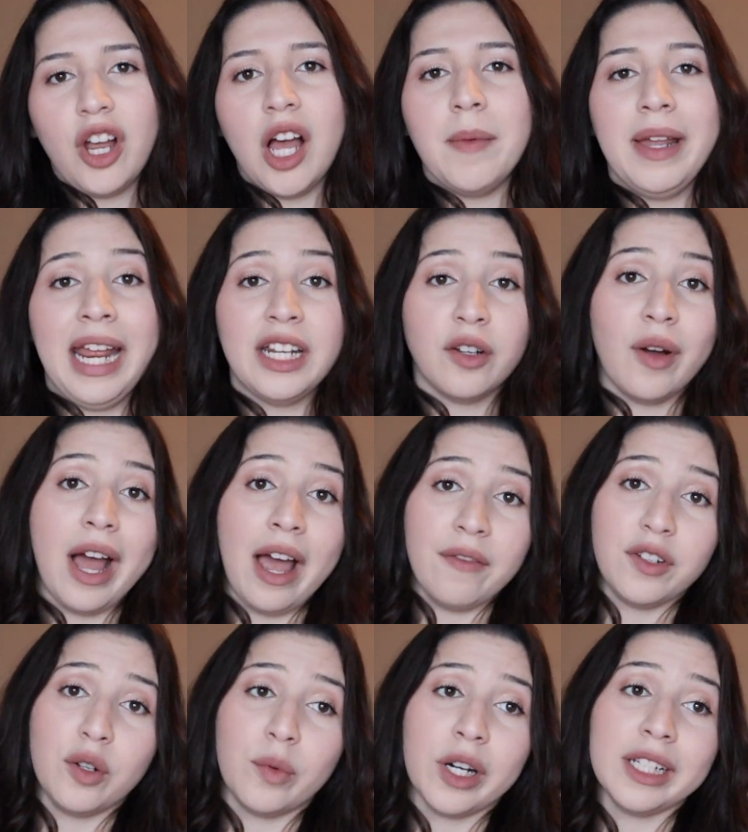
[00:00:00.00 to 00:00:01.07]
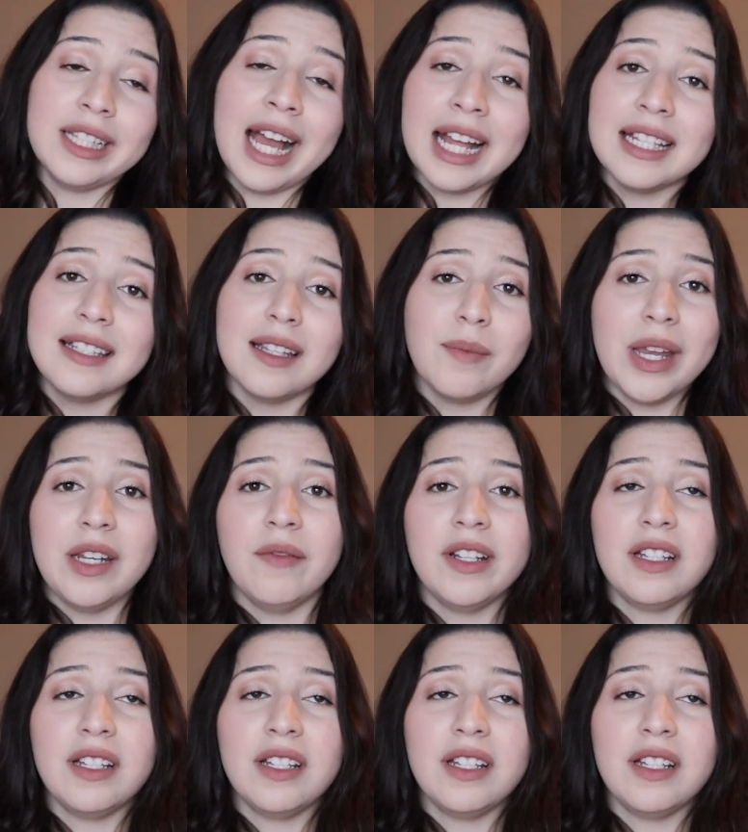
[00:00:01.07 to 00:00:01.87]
job and I don't have to work. That's the main